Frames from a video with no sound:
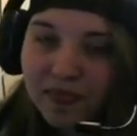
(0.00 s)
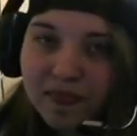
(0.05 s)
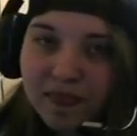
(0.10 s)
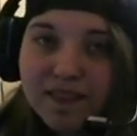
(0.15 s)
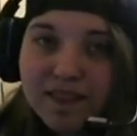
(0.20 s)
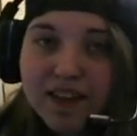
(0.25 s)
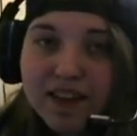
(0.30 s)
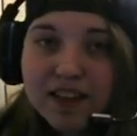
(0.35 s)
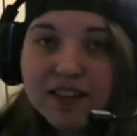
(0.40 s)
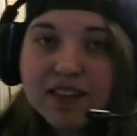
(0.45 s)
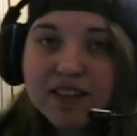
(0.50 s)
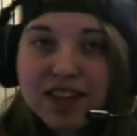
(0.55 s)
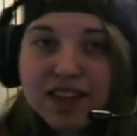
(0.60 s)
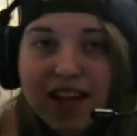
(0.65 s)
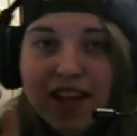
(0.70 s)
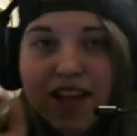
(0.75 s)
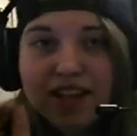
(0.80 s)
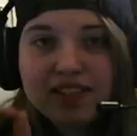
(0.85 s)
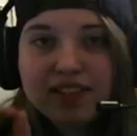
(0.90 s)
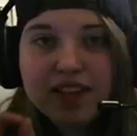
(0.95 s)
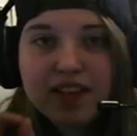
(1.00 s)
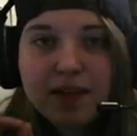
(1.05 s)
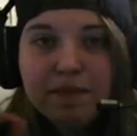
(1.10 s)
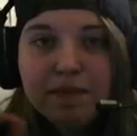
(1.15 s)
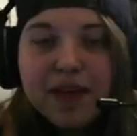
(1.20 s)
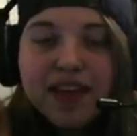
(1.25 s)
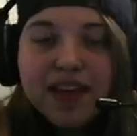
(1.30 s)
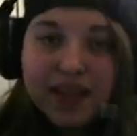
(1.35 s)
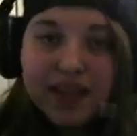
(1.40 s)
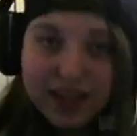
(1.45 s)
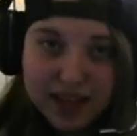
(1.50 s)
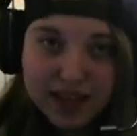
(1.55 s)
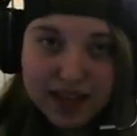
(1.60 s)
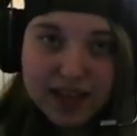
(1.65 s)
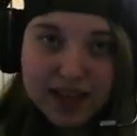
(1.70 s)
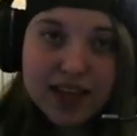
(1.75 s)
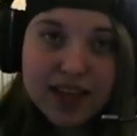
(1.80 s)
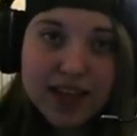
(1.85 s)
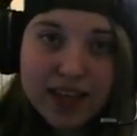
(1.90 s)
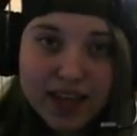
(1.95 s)
Yeah, just a heads up.
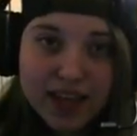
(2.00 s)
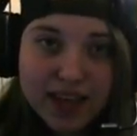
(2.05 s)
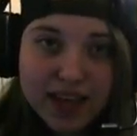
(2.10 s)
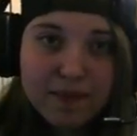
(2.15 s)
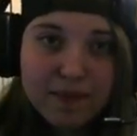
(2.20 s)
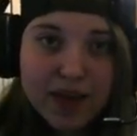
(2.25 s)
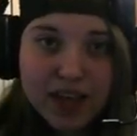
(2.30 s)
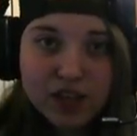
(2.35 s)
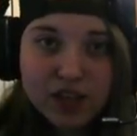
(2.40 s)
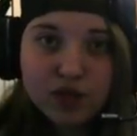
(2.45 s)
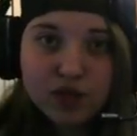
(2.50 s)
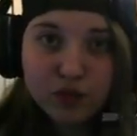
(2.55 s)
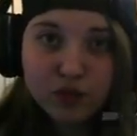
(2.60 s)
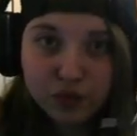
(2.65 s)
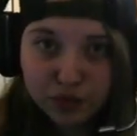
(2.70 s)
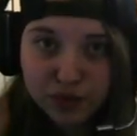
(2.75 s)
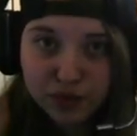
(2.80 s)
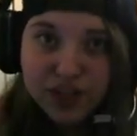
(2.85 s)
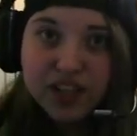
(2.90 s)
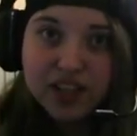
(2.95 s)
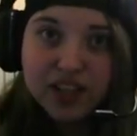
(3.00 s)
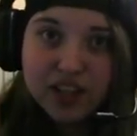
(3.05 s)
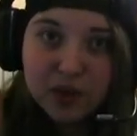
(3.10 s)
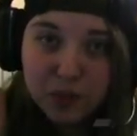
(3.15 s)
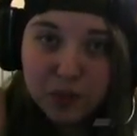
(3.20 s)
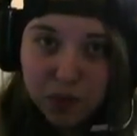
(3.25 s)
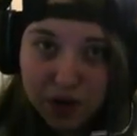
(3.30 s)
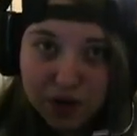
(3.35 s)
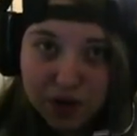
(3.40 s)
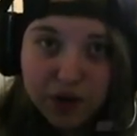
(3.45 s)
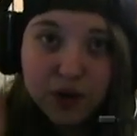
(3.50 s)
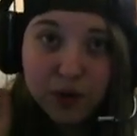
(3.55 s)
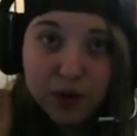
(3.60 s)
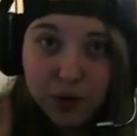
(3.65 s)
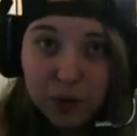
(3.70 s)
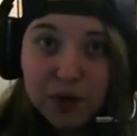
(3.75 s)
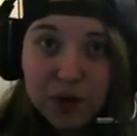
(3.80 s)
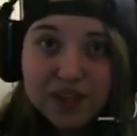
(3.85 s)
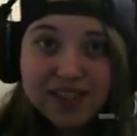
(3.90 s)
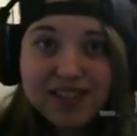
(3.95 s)
He makes really weird
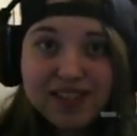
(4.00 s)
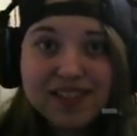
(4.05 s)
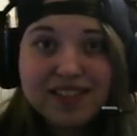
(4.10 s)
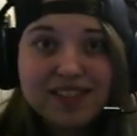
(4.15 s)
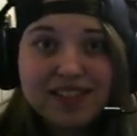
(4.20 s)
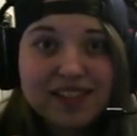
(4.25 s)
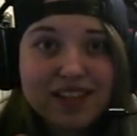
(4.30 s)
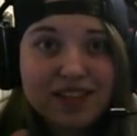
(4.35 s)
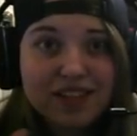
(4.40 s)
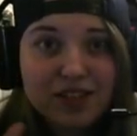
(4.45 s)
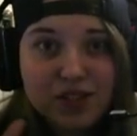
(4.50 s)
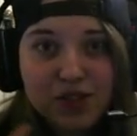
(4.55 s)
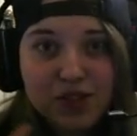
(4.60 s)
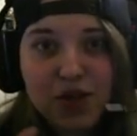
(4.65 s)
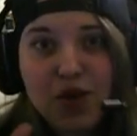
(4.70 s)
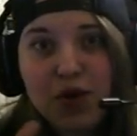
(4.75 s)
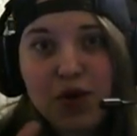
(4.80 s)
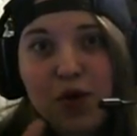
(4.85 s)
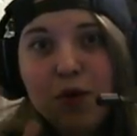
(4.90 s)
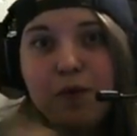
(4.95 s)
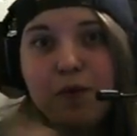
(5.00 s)
noises, so